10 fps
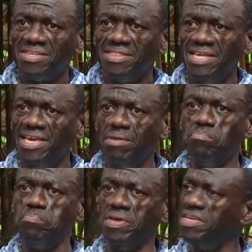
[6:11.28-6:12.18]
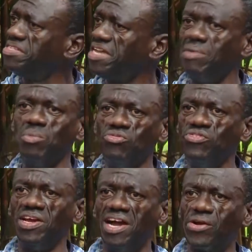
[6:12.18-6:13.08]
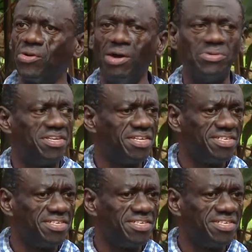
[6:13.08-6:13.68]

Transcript: The MPs are moving around.